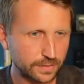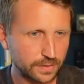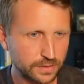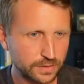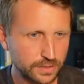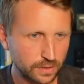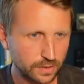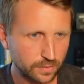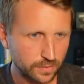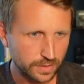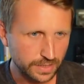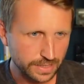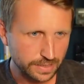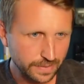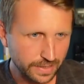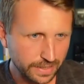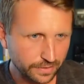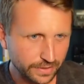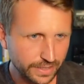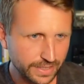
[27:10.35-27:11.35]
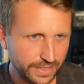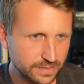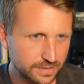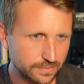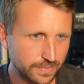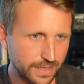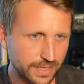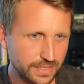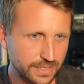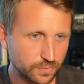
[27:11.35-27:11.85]
So email and
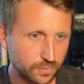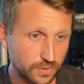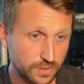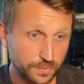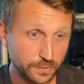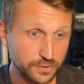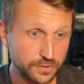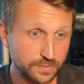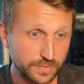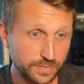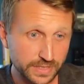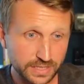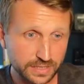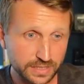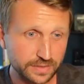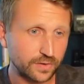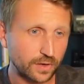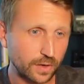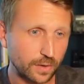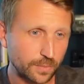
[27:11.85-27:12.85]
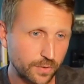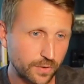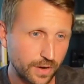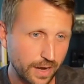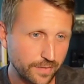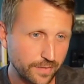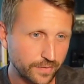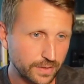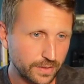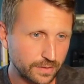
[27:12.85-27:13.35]
SMS were supposed to be default
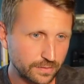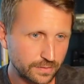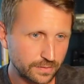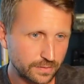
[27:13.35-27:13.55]
private.